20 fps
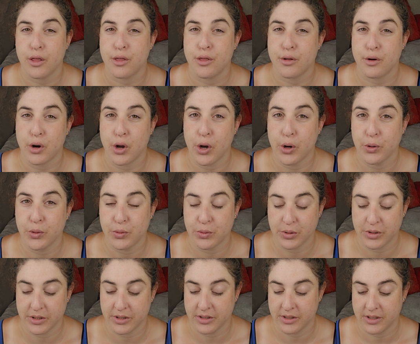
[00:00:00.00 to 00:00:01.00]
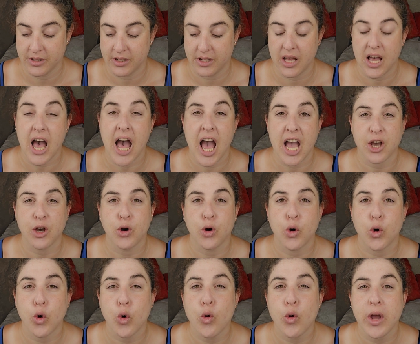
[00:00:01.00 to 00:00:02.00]
throw. Ek
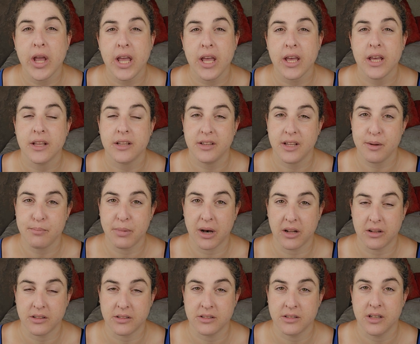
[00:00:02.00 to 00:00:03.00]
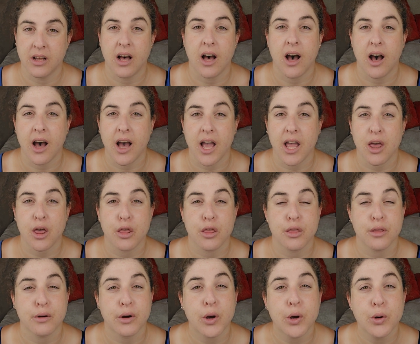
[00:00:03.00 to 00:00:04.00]
gooi die bal. I
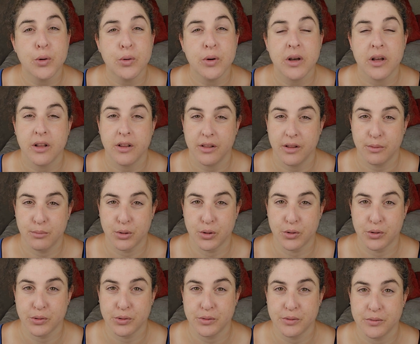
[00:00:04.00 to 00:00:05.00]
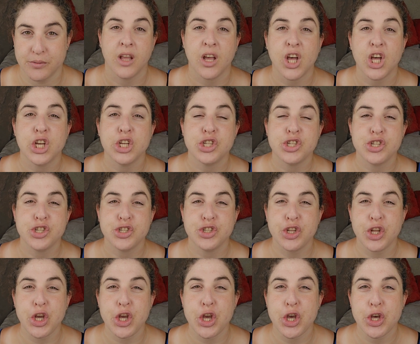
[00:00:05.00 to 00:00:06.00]
throw the ball.
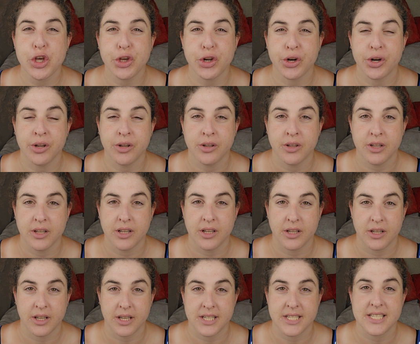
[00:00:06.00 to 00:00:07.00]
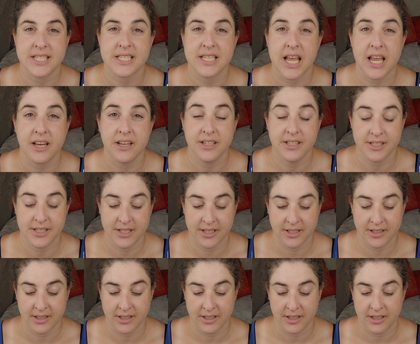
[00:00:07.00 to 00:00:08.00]
Stuur, send.
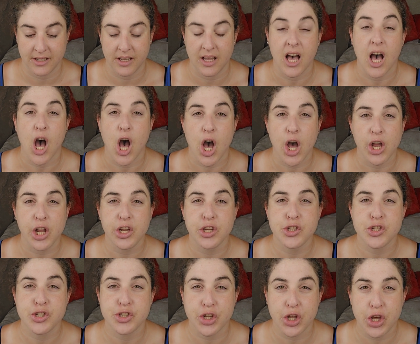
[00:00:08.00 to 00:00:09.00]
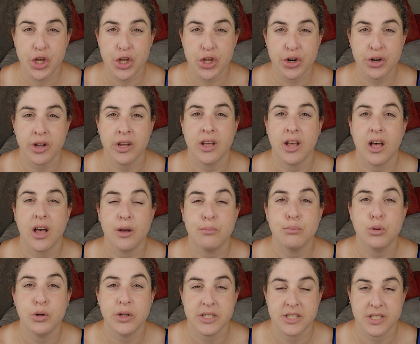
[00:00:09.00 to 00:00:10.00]
Hy stuur 'n
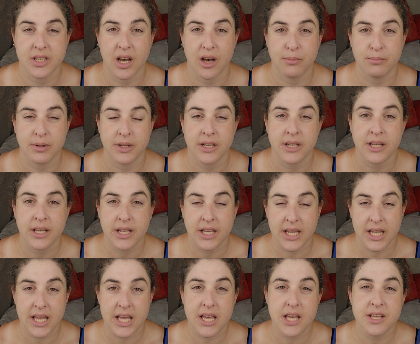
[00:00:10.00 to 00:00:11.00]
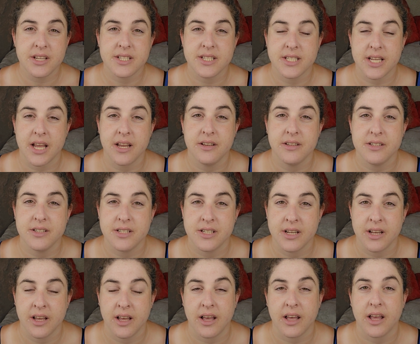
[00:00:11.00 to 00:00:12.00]
boodskap. He sends
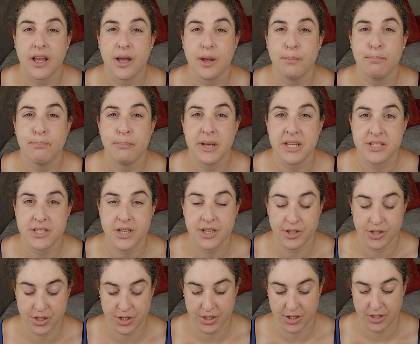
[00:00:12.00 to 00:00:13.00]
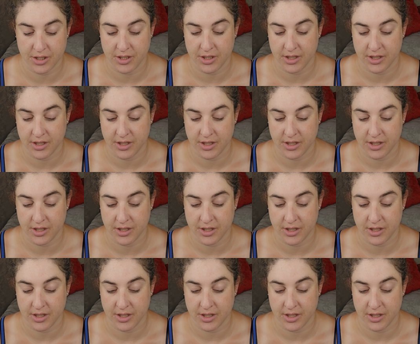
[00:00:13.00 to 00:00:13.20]
a message.